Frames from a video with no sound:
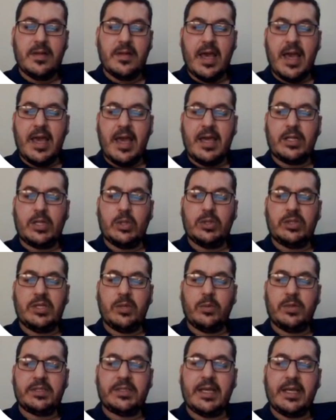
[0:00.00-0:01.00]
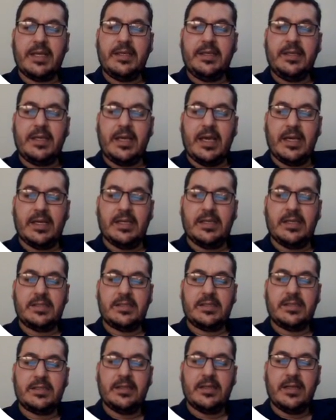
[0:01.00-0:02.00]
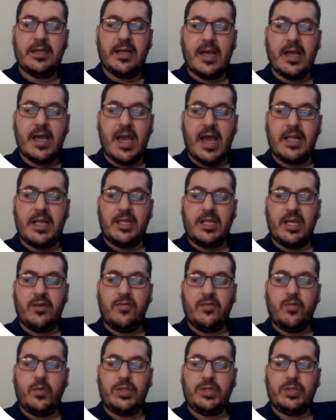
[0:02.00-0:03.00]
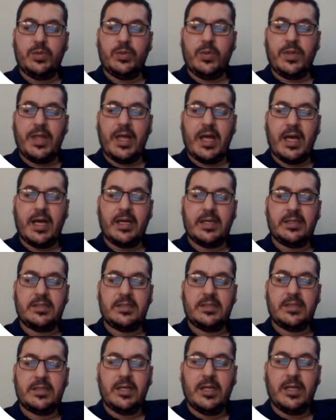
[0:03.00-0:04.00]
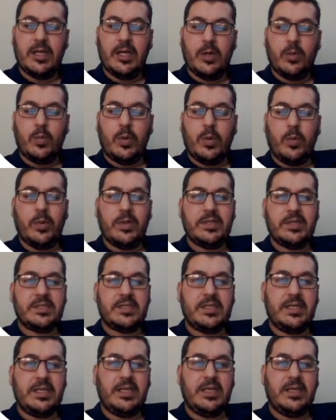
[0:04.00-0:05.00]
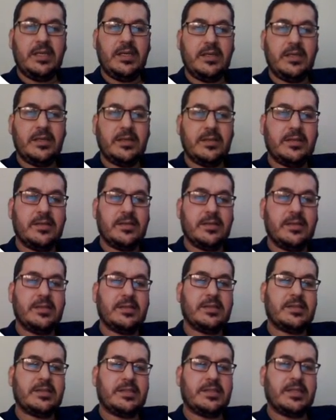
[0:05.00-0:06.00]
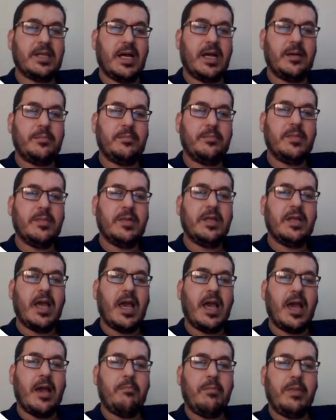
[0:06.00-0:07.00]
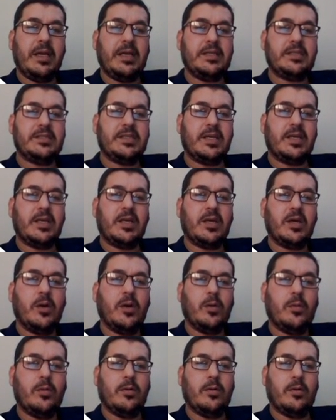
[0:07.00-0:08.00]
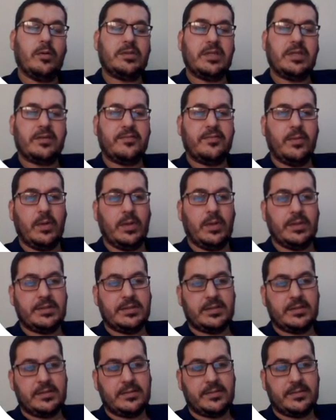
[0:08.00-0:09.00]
And Lucy will say yes, and if we do that, we will see some amazing waterfalls.